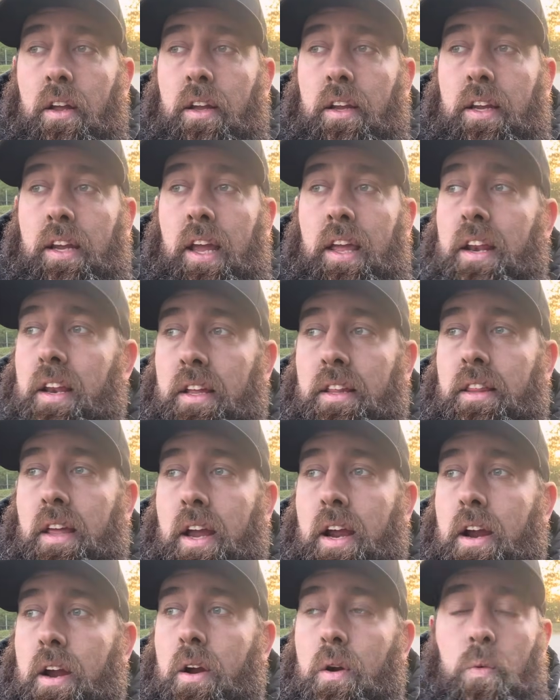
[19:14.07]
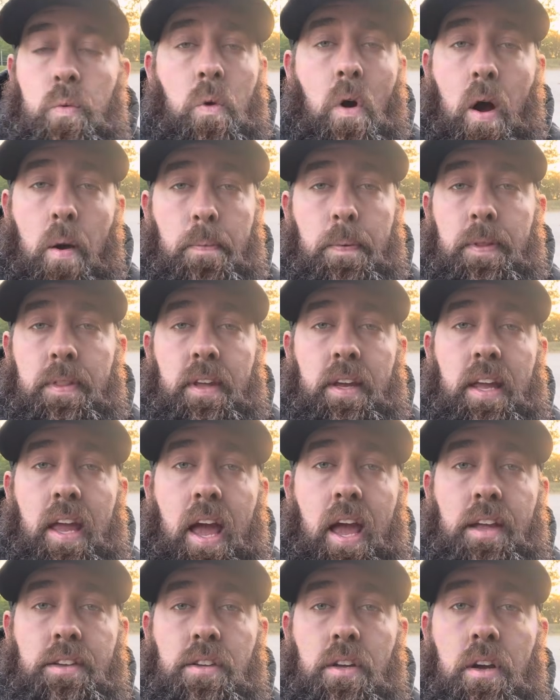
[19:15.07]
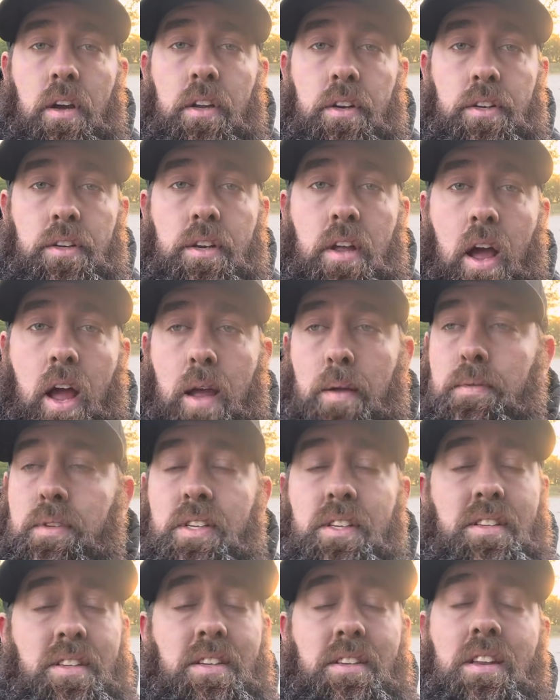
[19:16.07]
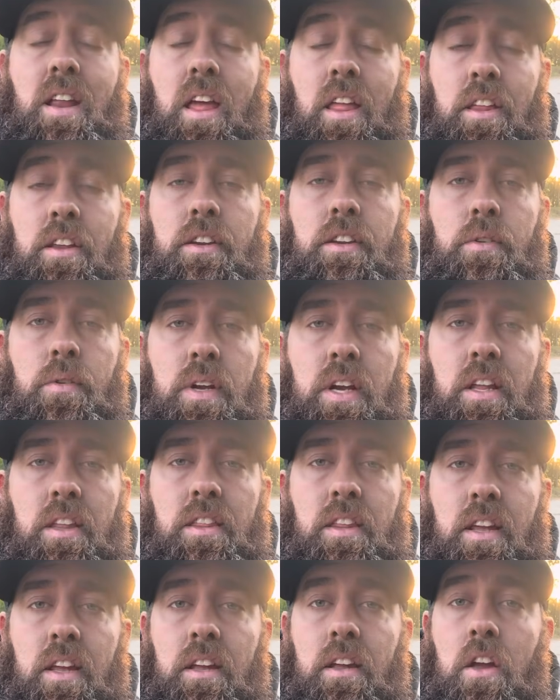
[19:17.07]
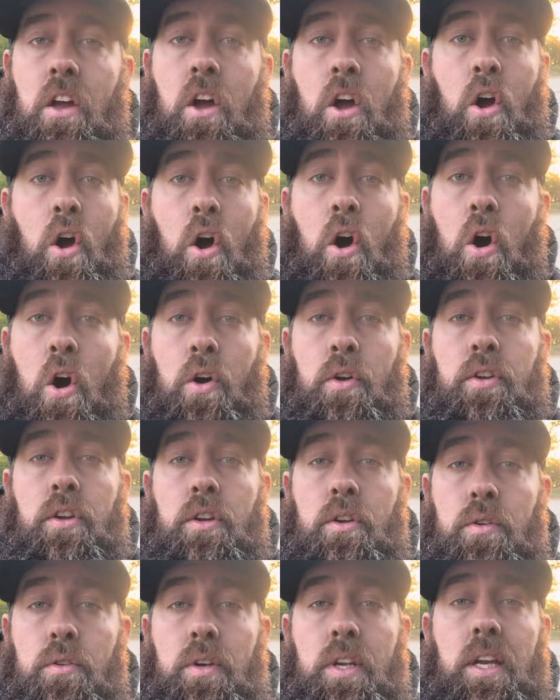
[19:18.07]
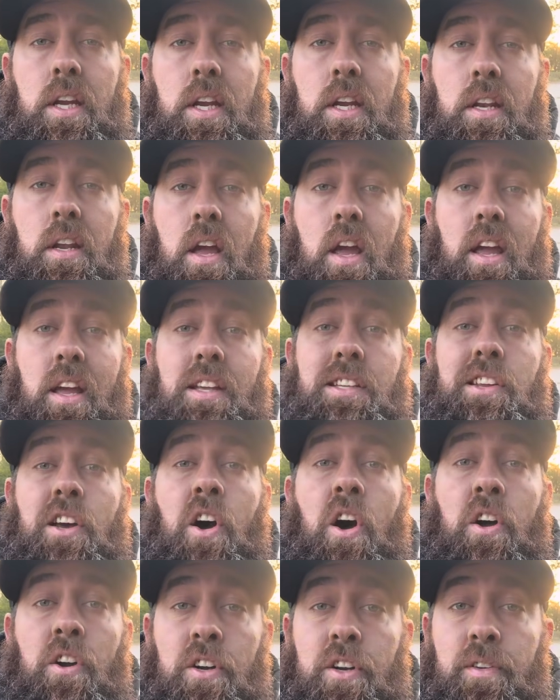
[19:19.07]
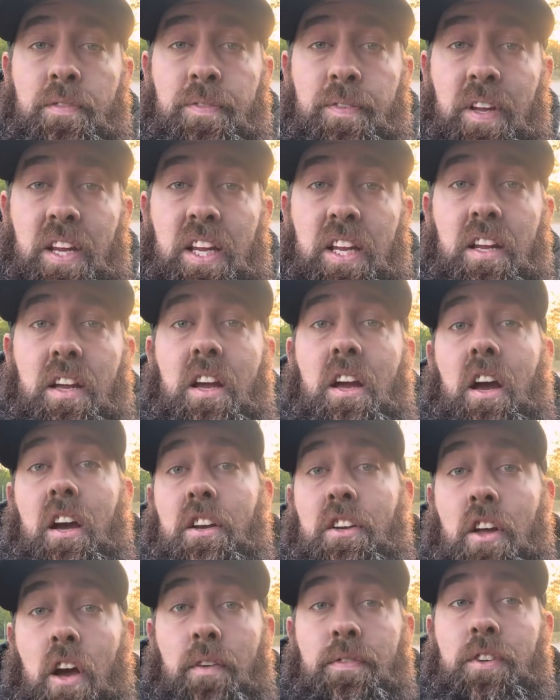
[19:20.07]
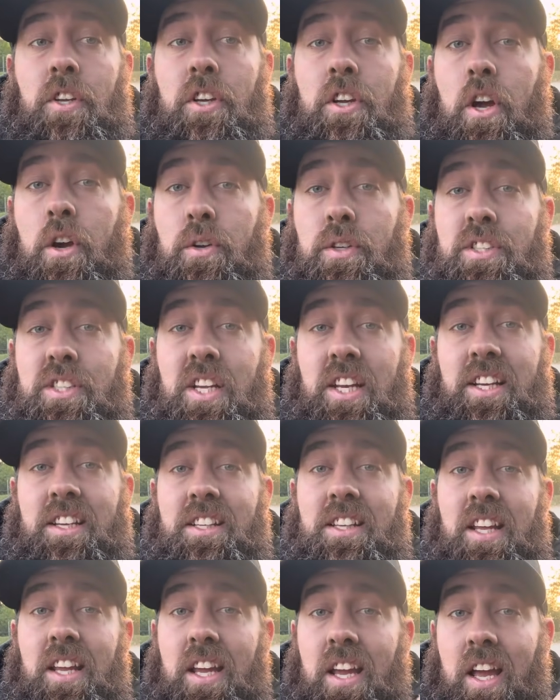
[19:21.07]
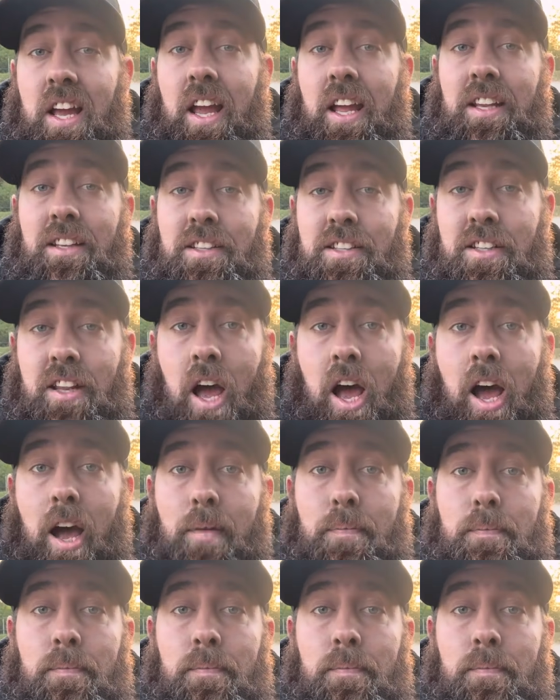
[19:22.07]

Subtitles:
Getting there, whomping the gas 100 times isn't telling you anything. All you need is 100 feet, enough to go 60 and stop.